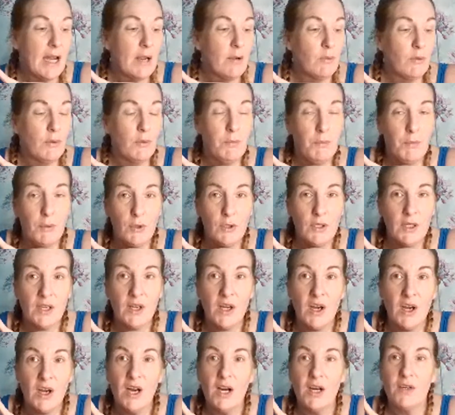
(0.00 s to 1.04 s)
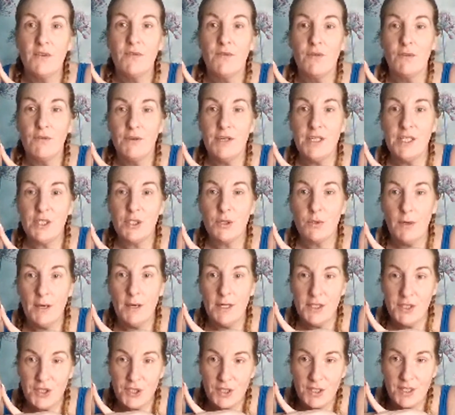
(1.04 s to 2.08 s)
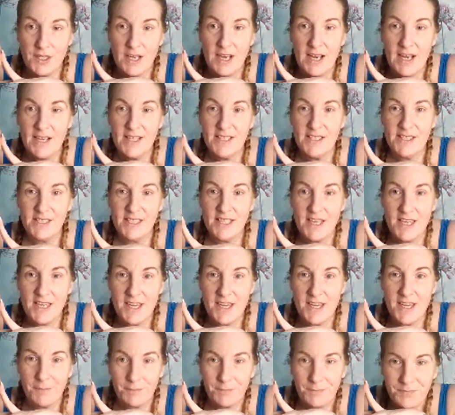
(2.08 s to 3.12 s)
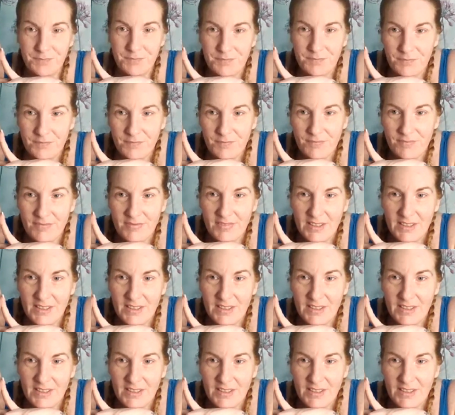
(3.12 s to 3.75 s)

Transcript: and I will pull a card for each question I see.